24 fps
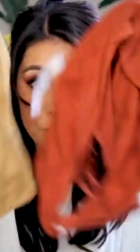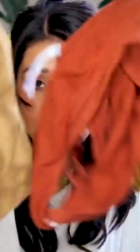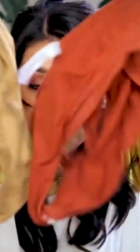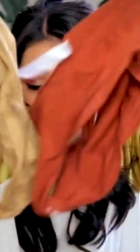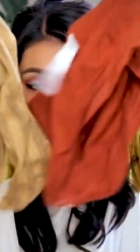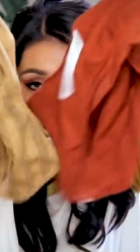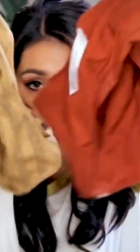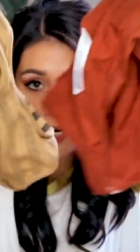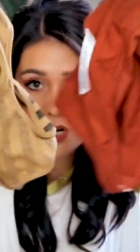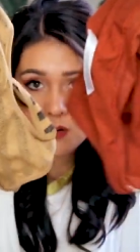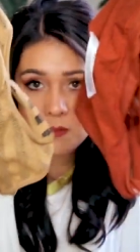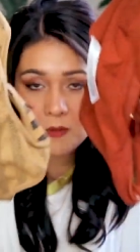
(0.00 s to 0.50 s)

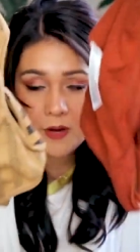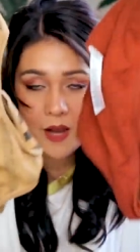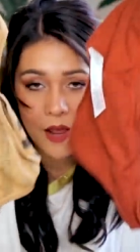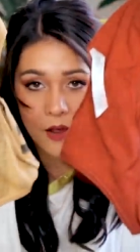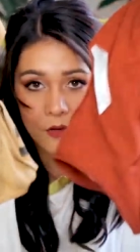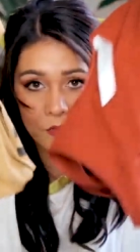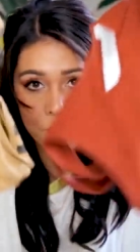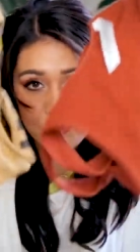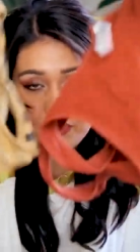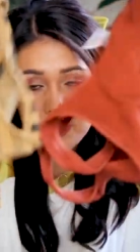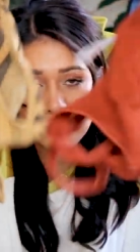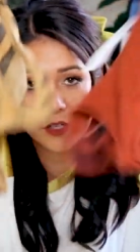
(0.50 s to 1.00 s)
from Urban
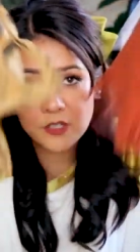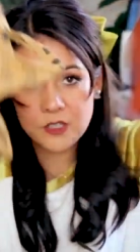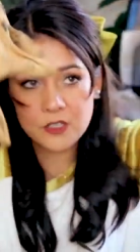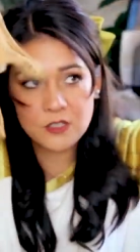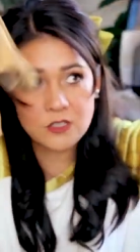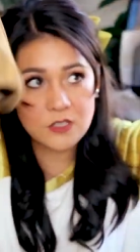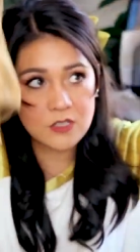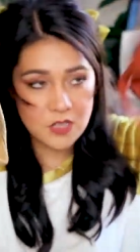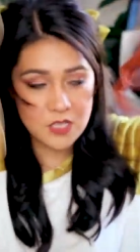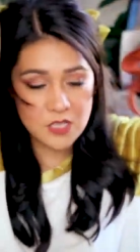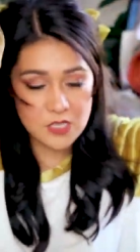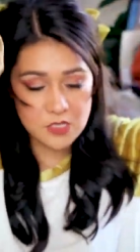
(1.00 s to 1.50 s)

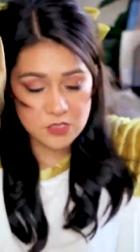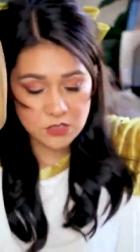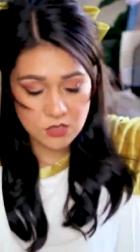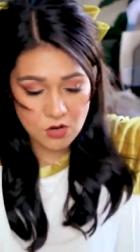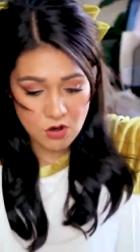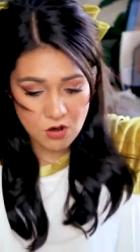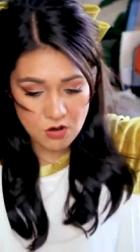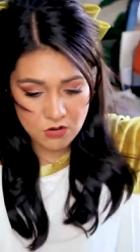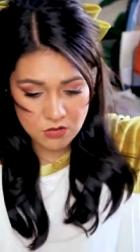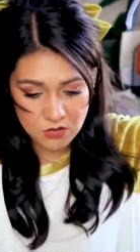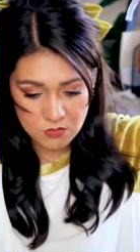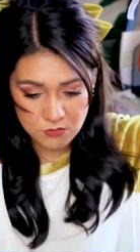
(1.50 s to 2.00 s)
Outfitters, these
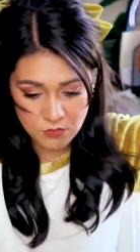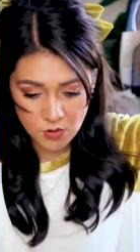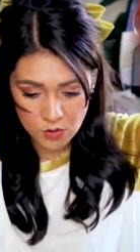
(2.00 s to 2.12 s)
are the